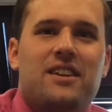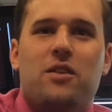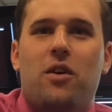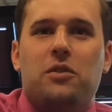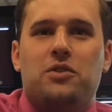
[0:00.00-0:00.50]

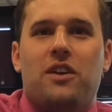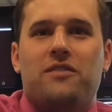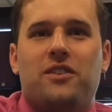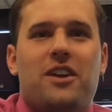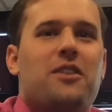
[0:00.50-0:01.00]

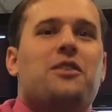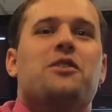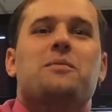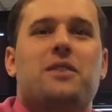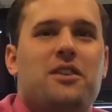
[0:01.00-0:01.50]
Ultron for another
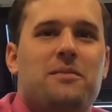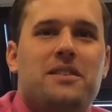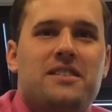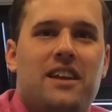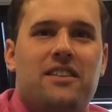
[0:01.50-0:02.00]
group, it could have
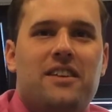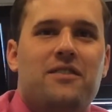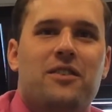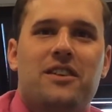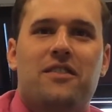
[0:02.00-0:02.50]
been Stan Lee
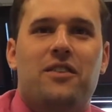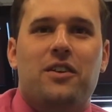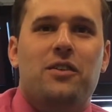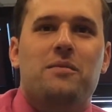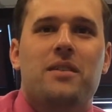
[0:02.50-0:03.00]
for a
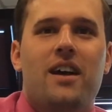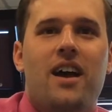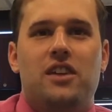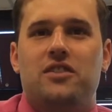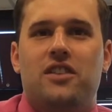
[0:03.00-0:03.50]
different group.
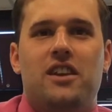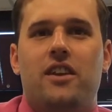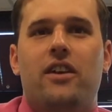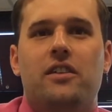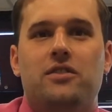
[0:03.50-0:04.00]
Changing the
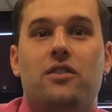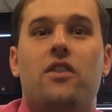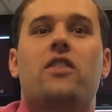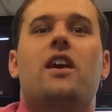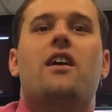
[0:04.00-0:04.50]
data around so
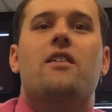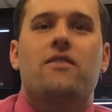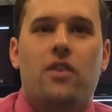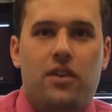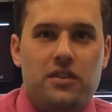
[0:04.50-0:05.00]
that they
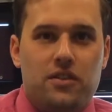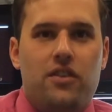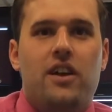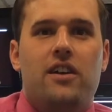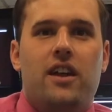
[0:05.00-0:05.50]
are focused
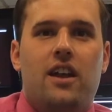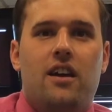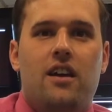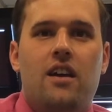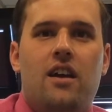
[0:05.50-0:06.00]
on their
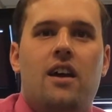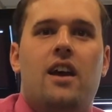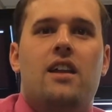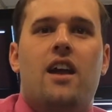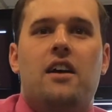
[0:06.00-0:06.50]
data
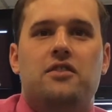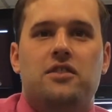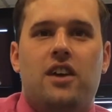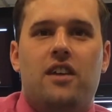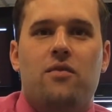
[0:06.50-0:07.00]
and not
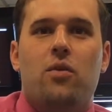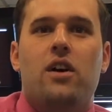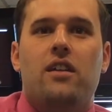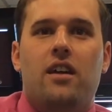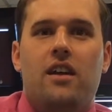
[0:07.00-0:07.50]
just kind of
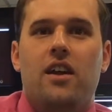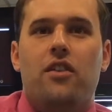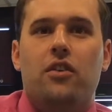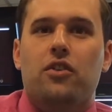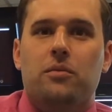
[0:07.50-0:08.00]
what
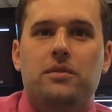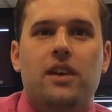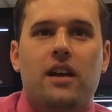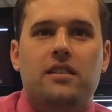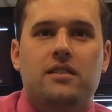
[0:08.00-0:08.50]
another group
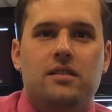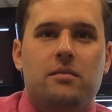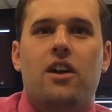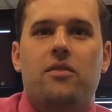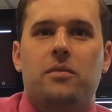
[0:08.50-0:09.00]
says.
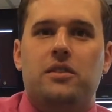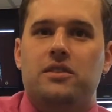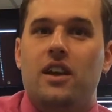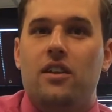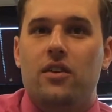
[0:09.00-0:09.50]
A lot of them
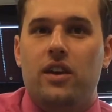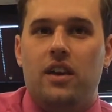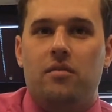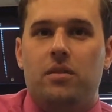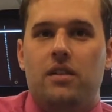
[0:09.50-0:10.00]
could say
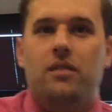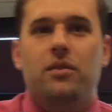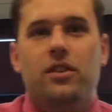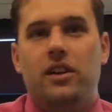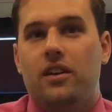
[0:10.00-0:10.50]
Loki, but
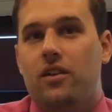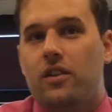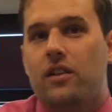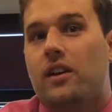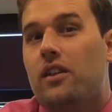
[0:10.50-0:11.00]
really
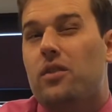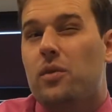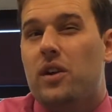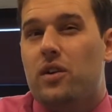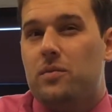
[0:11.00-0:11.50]
only like
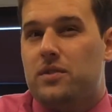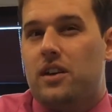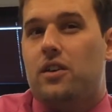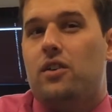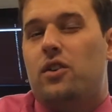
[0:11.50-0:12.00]
3 groups
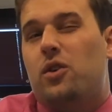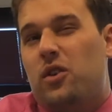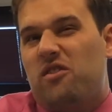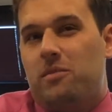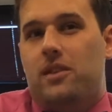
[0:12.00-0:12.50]
it
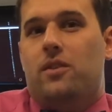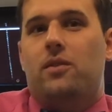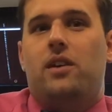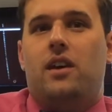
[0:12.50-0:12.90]
could have been Loki.